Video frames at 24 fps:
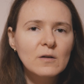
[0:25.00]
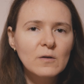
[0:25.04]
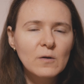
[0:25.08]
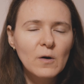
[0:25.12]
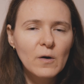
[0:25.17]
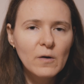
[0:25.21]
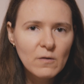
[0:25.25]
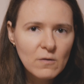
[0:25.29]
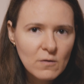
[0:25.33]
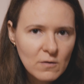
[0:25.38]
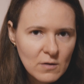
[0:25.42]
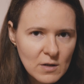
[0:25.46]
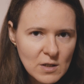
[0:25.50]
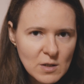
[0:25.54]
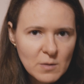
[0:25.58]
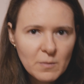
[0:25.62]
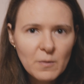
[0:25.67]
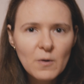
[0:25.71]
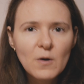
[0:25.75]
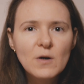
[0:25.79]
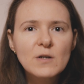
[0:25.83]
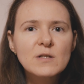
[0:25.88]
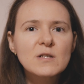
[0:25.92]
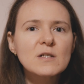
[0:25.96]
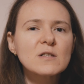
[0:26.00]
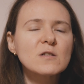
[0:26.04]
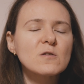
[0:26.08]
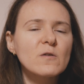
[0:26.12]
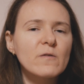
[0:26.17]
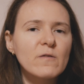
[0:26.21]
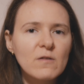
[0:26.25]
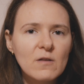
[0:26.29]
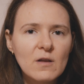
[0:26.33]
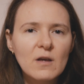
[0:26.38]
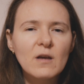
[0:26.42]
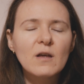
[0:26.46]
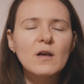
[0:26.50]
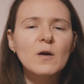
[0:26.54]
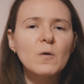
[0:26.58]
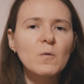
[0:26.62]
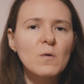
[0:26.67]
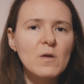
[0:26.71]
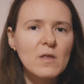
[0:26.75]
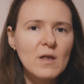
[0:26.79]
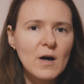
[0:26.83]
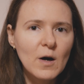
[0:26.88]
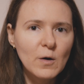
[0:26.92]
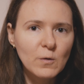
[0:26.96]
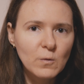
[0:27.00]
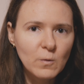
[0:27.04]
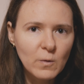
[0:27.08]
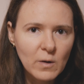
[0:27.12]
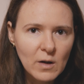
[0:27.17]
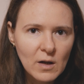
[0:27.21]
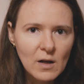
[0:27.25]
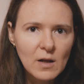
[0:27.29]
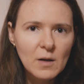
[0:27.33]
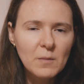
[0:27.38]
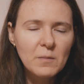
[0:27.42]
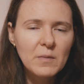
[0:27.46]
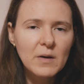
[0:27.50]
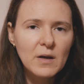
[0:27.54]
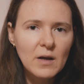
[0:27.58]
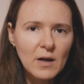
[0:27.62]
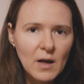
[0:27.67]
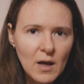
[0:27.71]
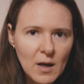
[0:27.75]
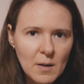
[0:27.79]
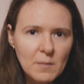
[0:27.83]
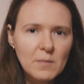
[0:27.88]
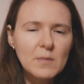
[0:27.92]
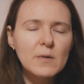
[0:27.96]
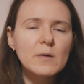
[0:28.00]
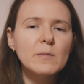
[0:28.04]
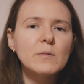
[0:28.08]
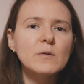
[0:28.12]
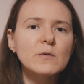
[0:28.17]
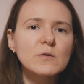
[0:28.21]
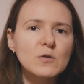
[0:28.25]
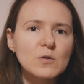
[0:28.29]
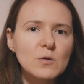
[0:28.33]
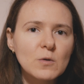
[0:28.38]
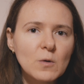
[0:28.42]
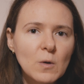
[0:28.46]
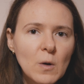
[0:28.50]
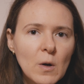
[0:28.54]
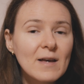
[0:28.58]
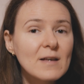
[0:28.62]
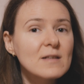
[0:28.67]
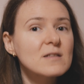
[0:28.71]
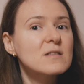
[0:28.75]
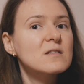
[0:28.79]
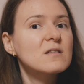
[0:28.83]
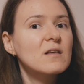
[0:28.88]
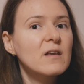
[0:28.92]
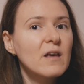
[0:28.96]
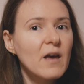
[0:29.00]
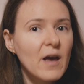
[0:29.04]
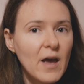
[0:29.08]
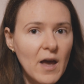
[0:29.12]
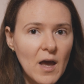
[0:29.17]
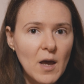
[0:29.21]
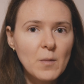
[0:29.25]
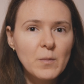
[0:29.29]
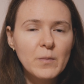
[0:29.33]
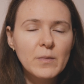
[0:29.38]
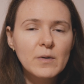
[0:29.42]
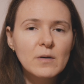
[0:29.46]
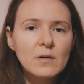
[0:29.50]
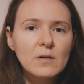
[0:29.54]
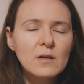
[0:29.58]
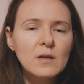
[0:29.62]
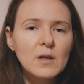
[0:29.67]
Going through this process of thinking without really being able to escape